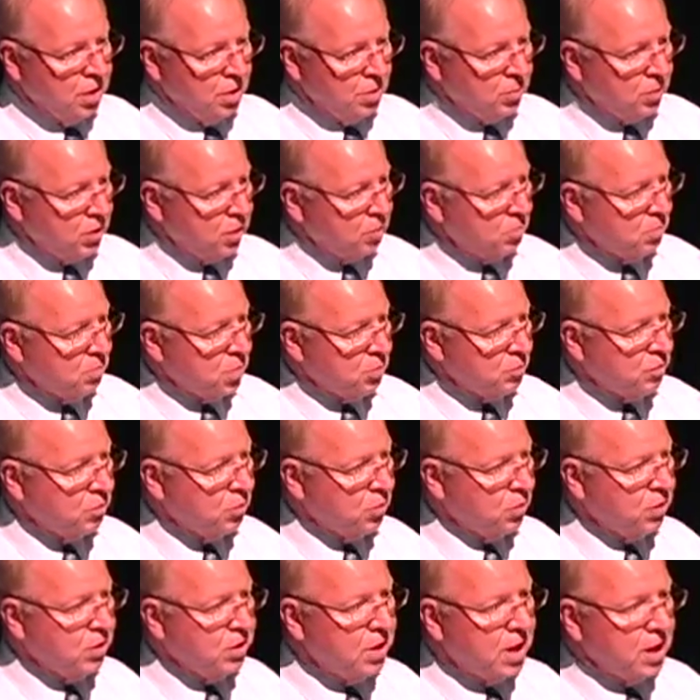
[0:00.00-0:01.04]
be it most
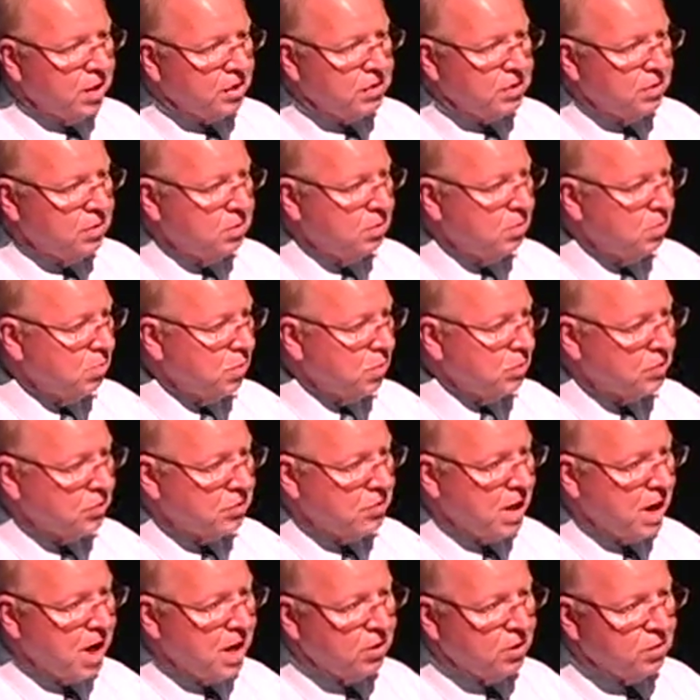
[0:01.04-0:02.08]
productive, most
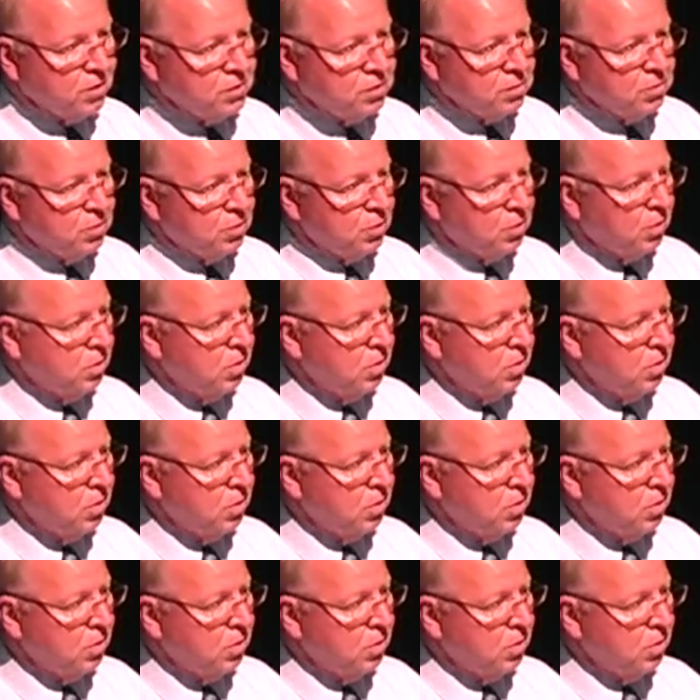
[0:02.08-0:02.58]
knowledgeable,